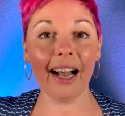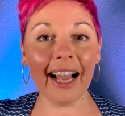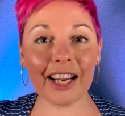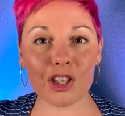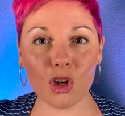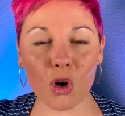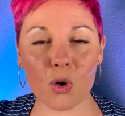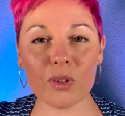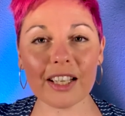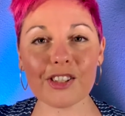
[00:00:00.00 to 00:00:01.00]
I know
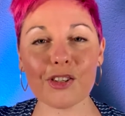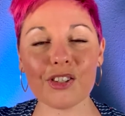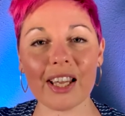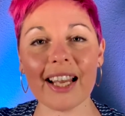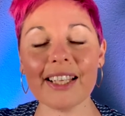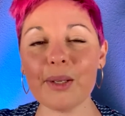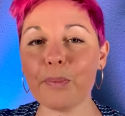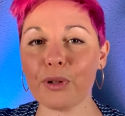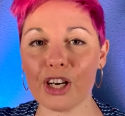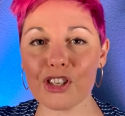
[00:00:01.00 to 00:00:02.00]
that society
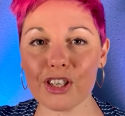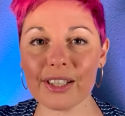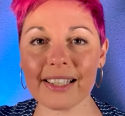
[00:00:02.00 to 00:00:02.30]
pressures